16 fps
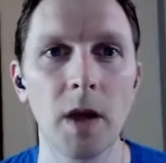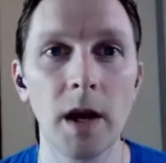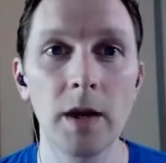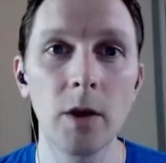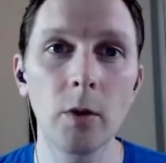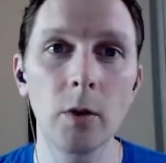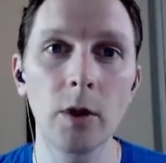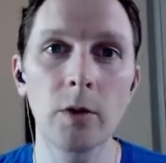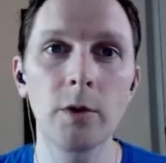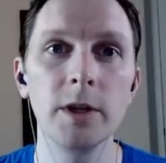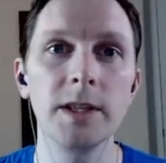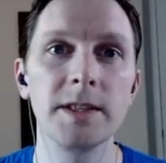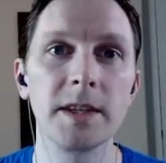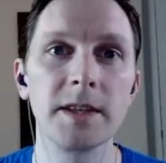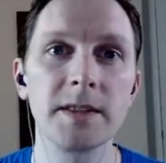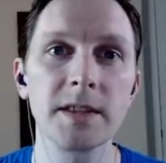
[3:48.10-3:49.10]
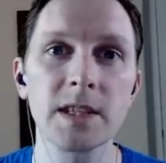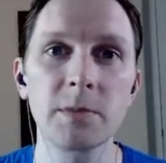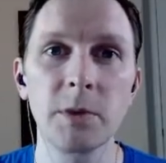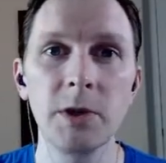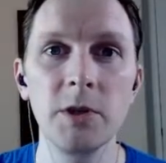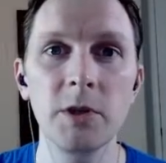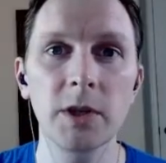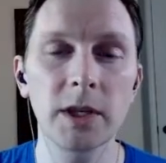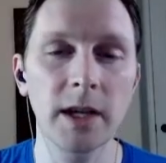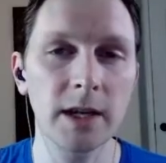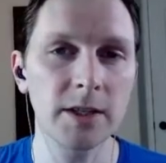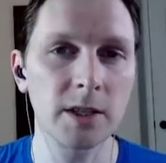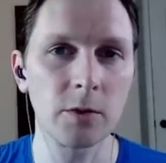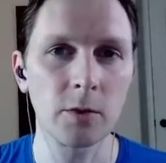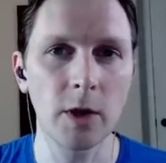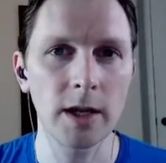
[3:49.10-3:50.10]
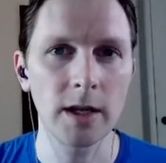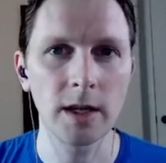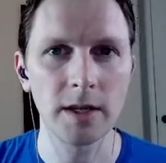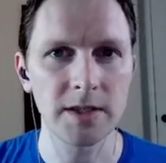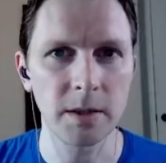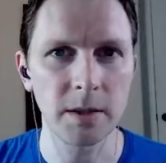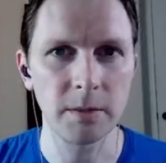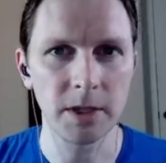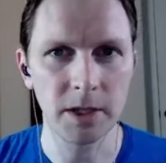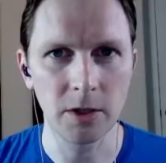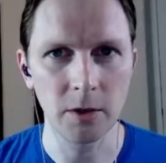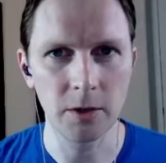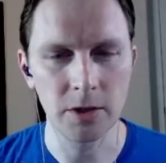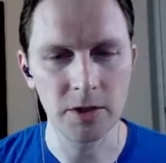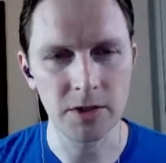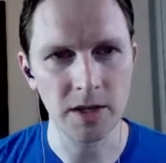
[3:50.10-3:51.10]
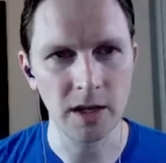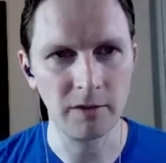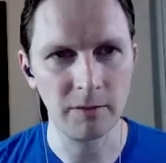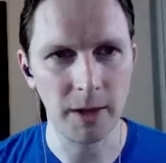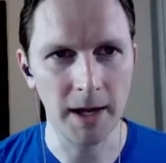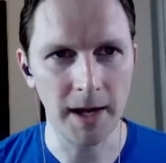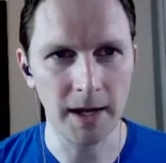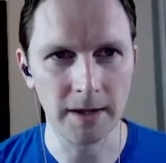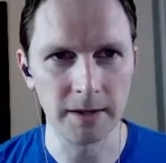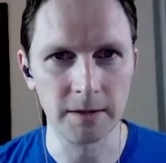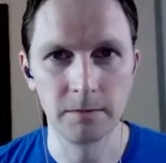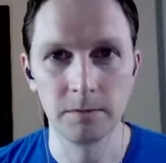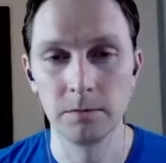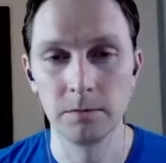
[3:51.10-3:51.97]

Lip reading: And no one really does this, but you can actually write assembly code yourself by hand.